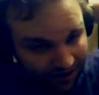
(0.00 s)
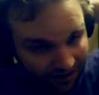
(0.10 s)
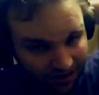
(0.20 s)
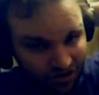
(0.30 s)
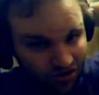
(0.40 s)

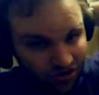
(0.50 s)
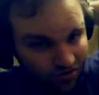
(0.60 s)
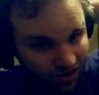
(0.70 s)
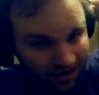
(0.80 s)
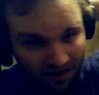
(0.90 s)
you can
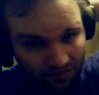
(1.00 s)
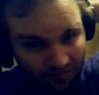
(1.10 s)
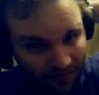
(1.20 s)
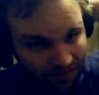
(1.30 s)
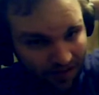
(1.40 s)
help me
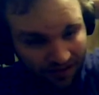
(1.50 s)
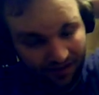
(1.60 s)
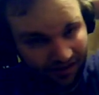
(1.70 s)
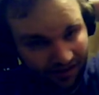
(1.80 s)
make this thing